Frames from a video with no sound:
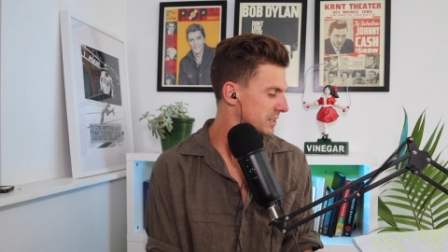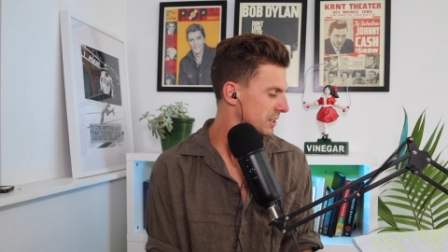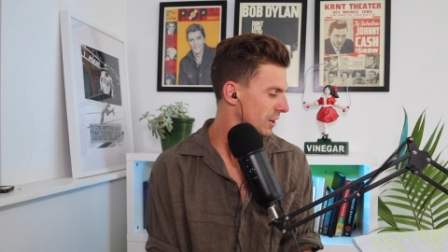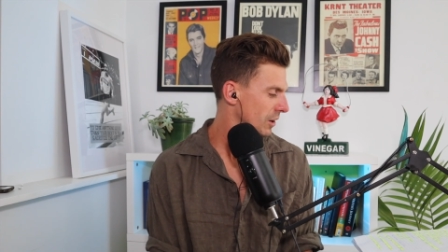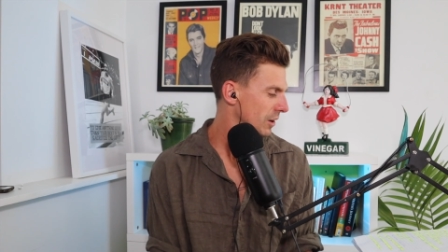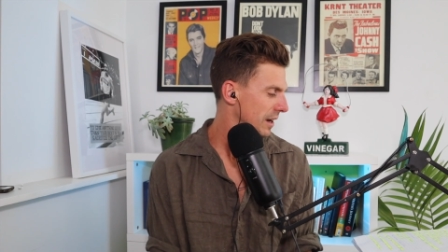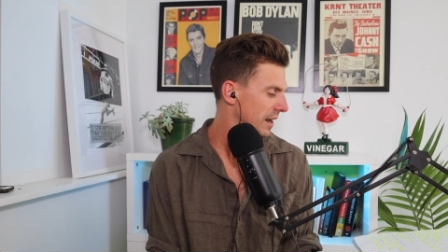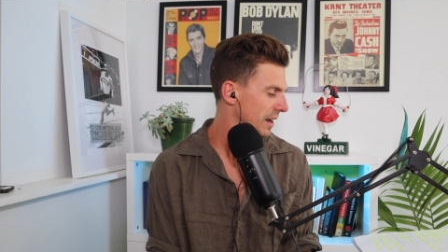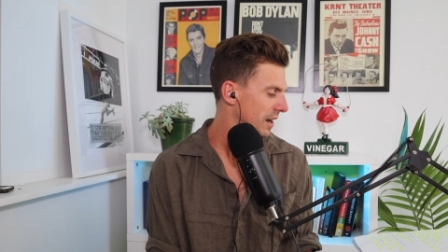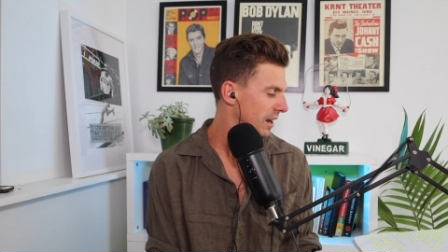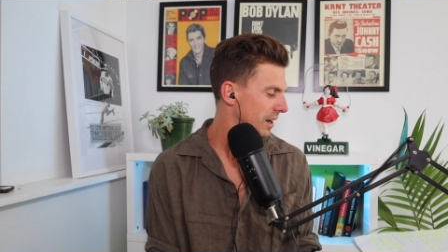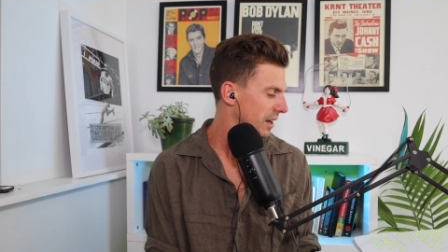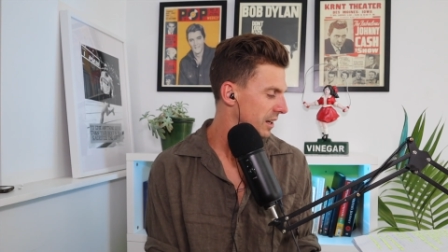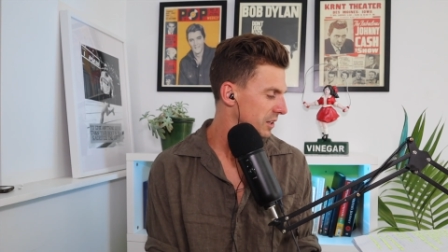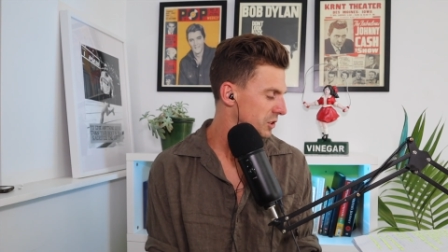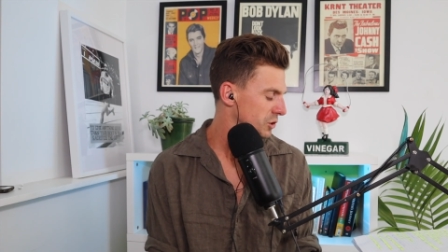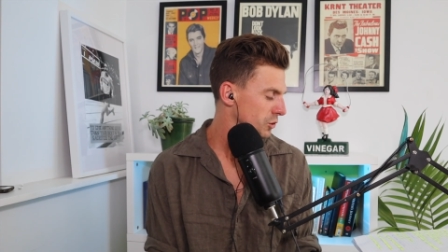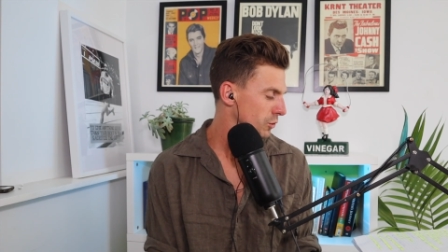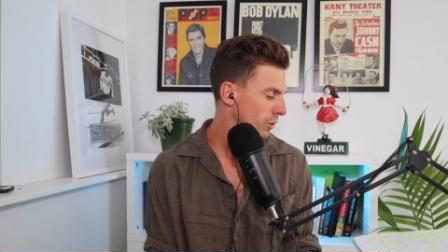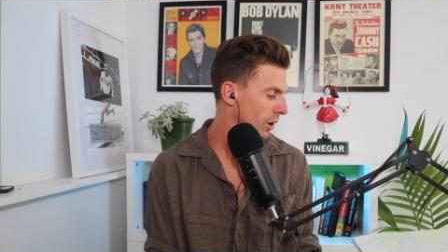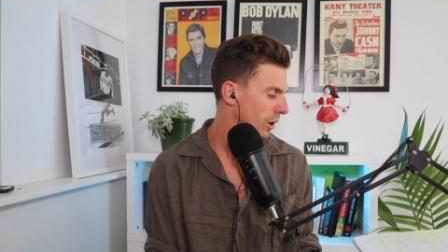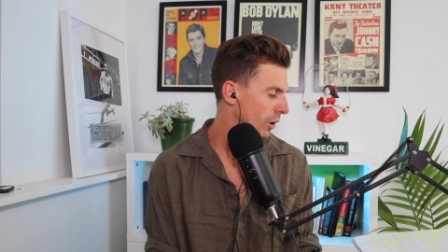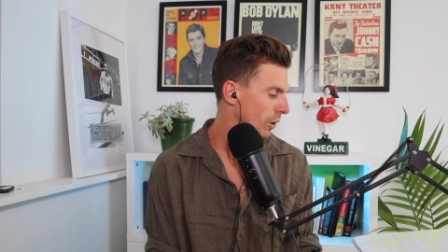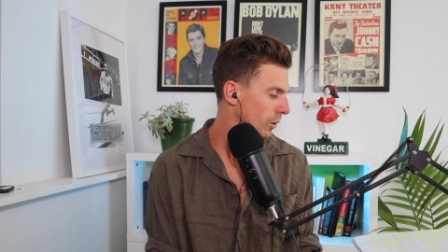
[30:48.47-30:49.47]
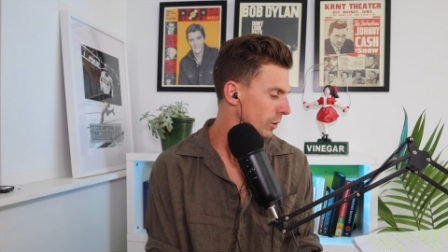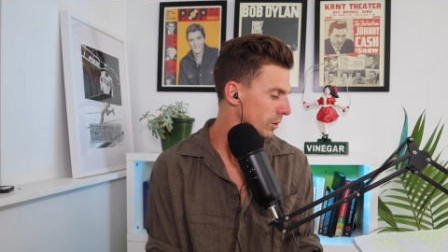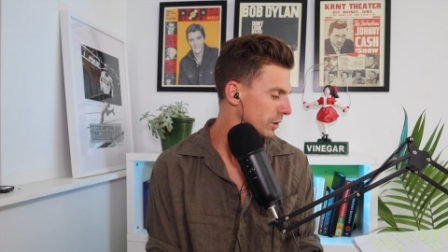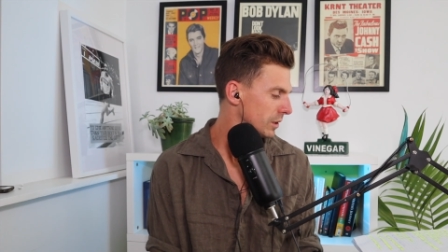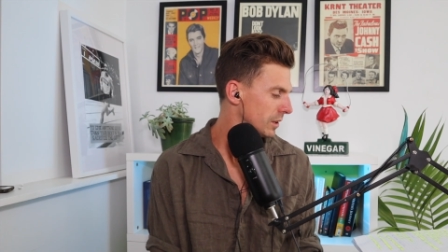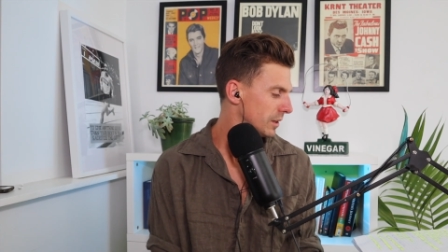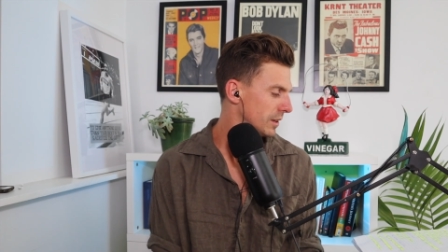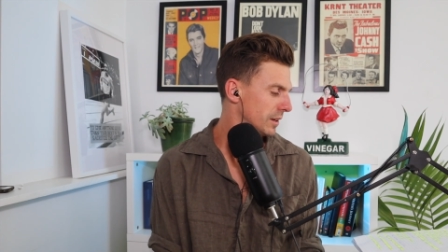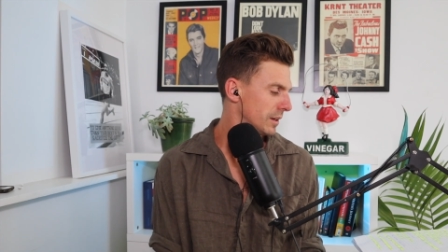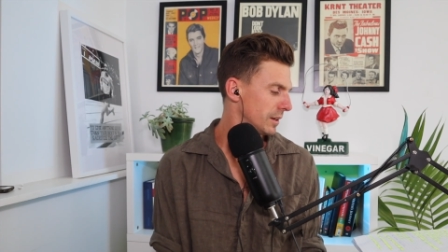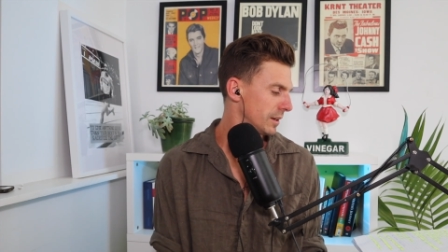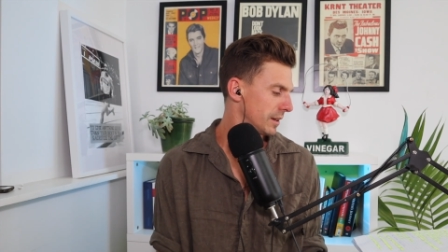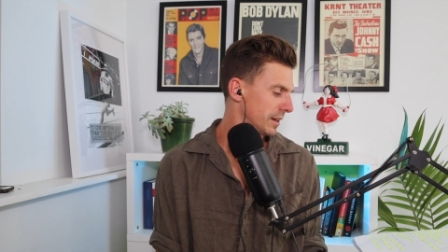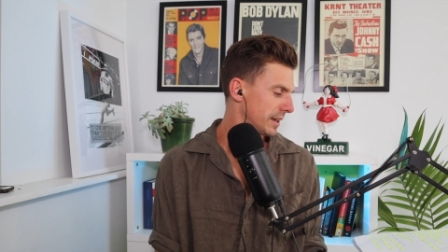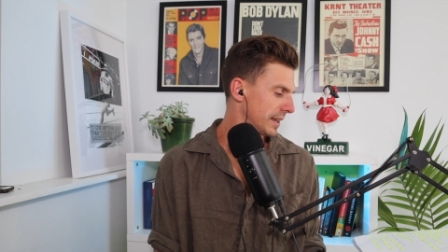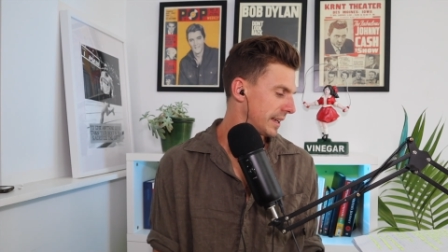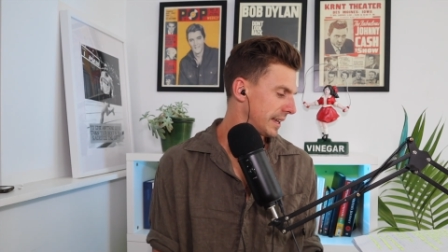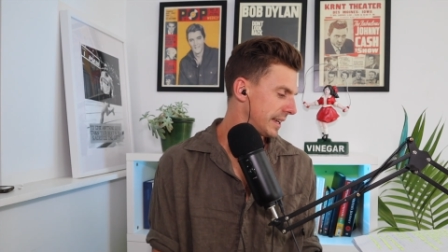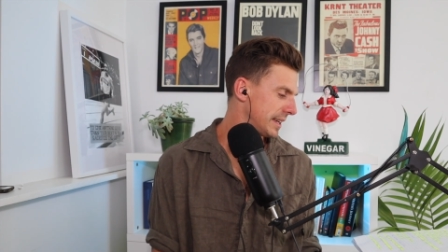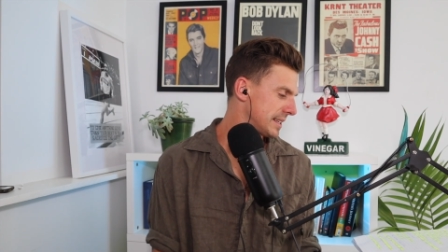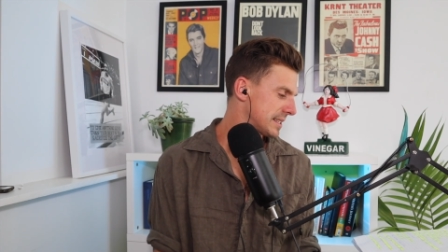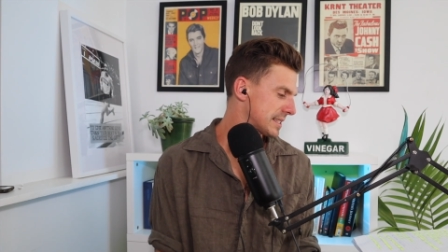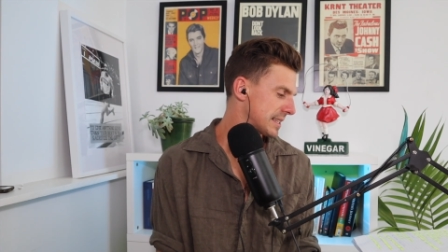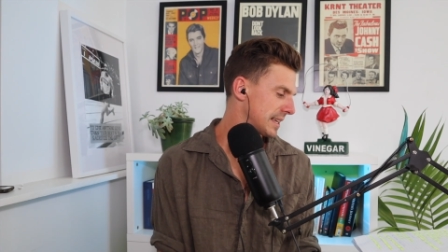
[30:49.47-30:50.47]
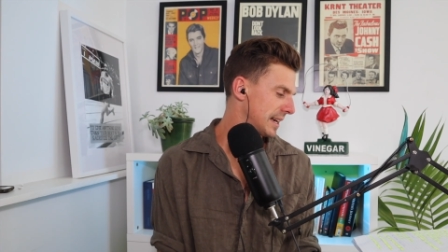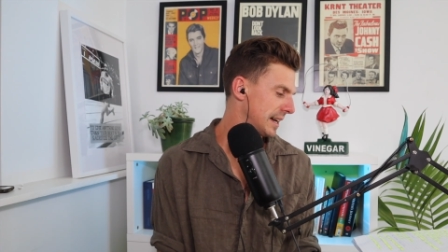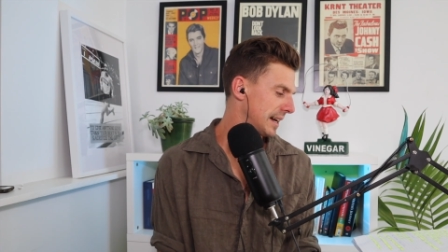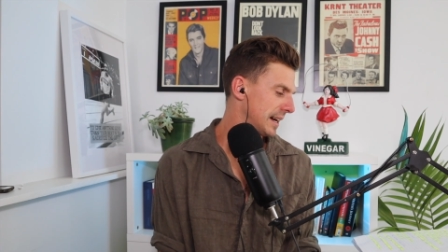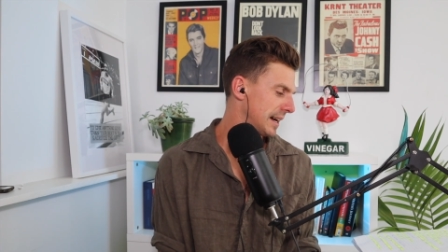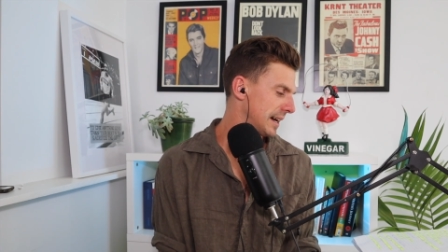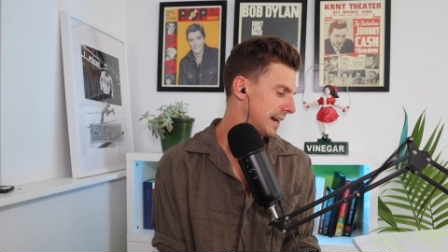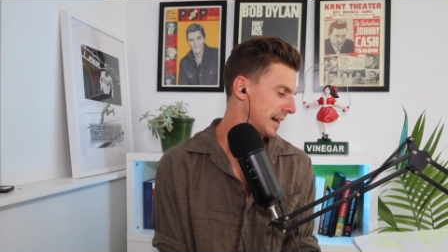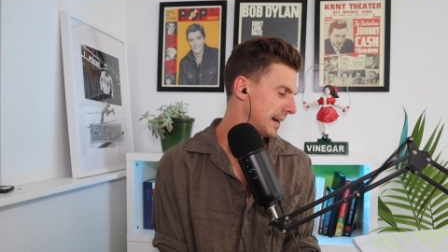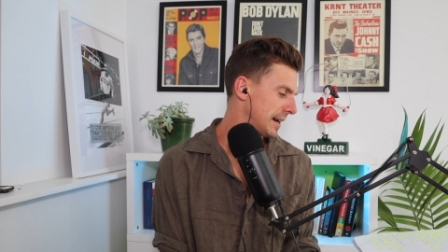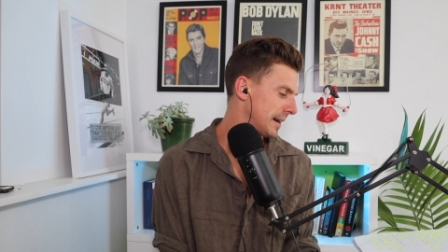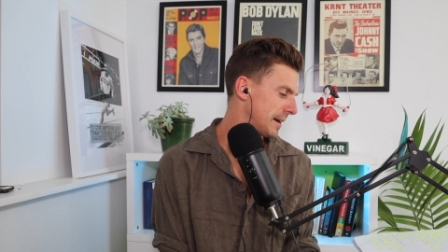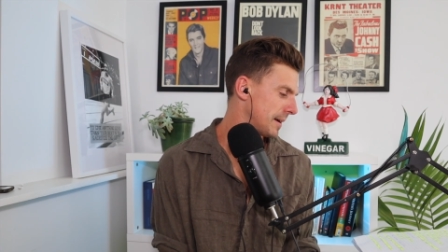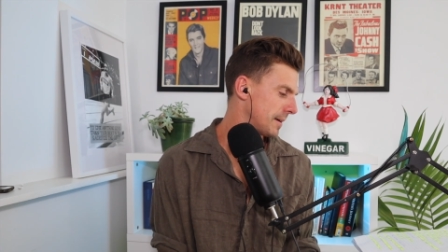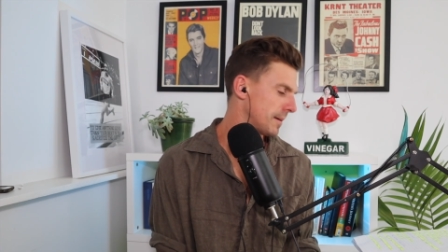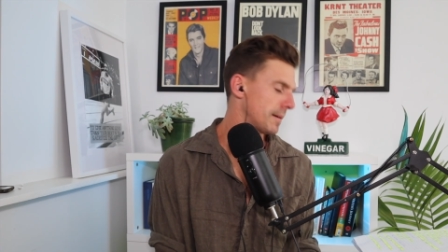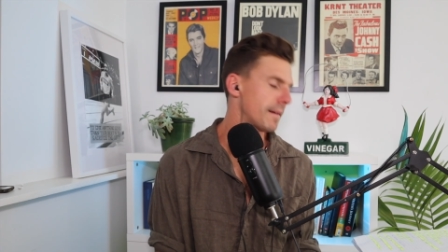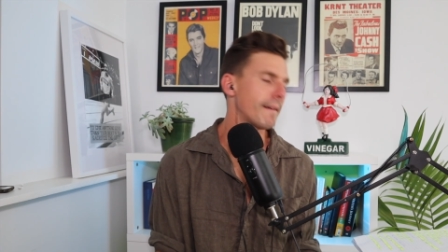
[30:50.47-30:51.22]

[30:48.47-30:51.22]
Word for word: to- a troll is, uh,